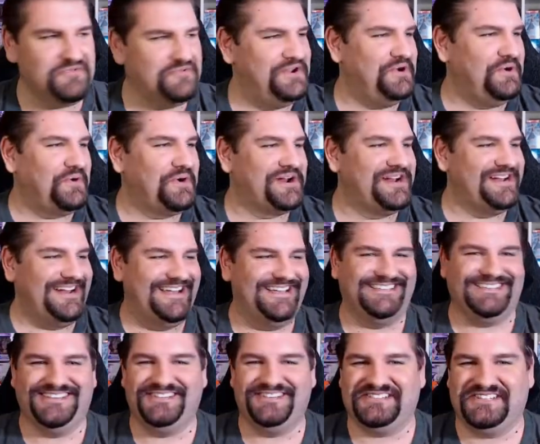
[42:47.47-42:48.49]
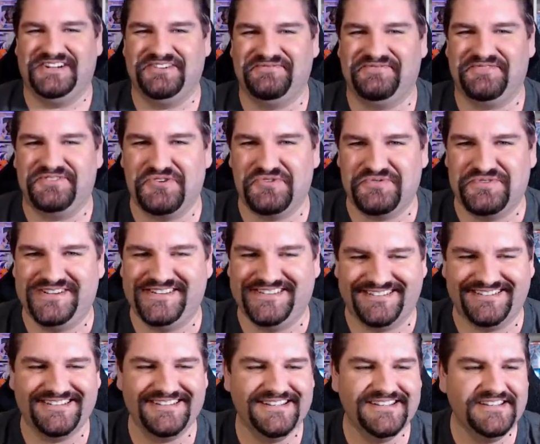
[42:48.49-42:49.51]
reorganizing stuff for no
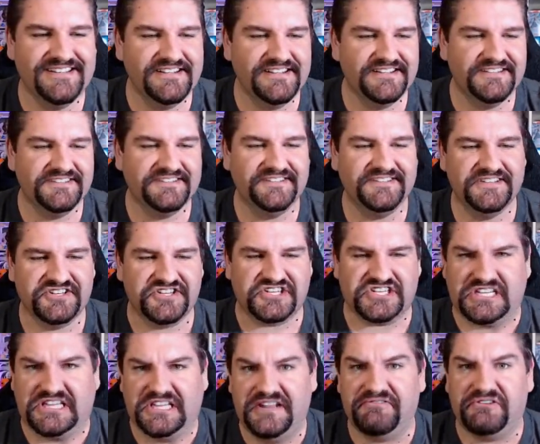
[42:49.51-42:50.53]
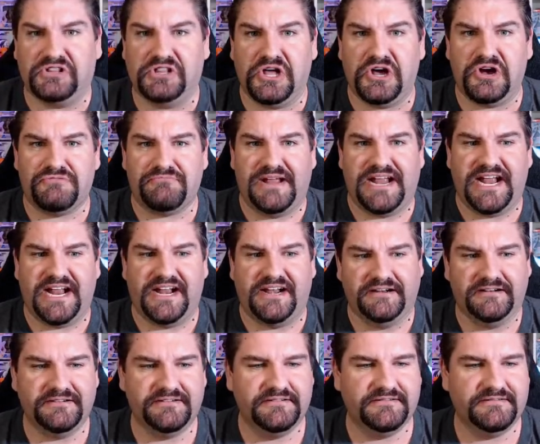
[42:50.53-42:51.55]
reason. Just leave it alone, man!
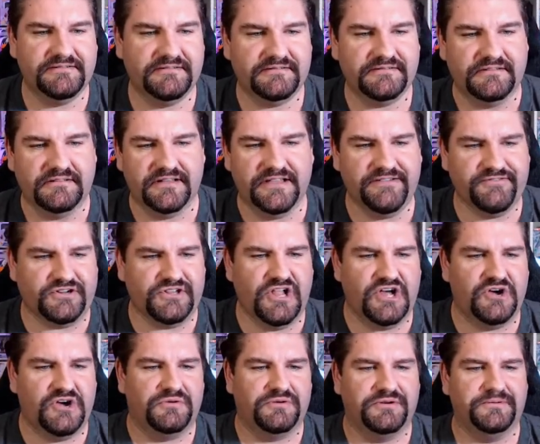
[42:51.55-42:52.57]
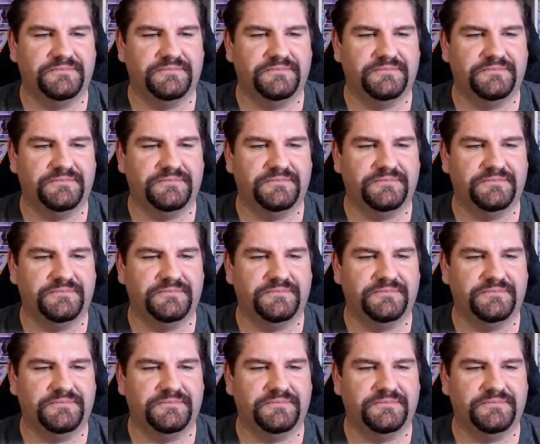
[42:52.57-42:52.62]
Leave it alone!